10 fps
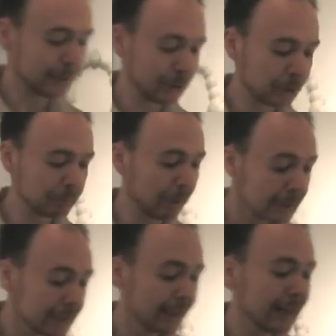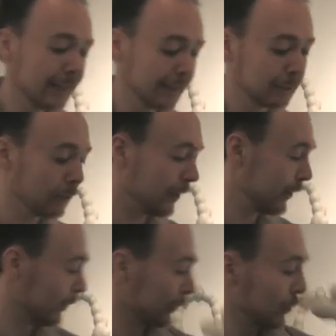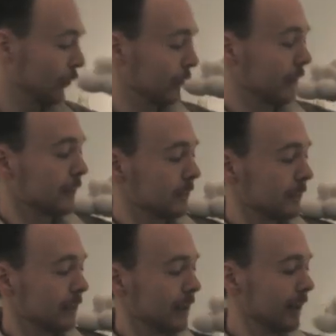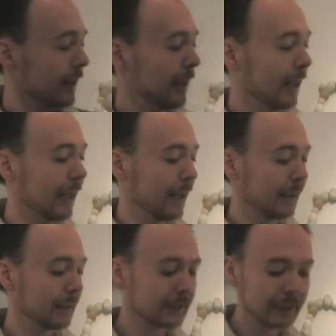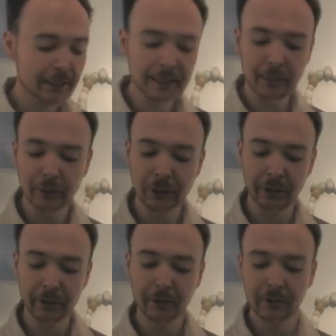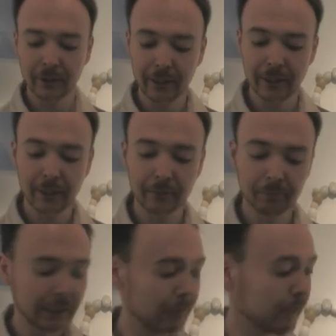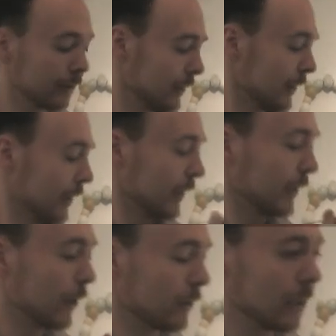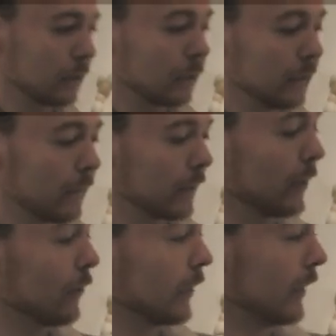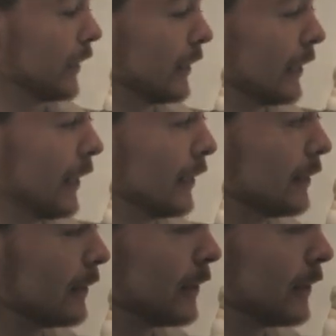which personally I like to wear on the shoulder. And this is the same material, the Kevlar, goes underneath the clothing, and then